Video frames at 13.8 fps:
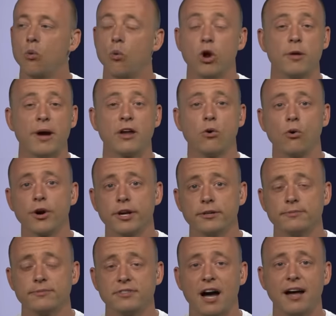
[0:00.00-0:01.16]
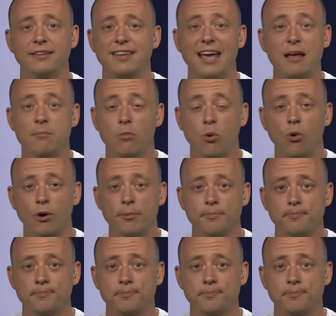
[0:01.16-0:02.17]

What about Oregon? Dante Moore.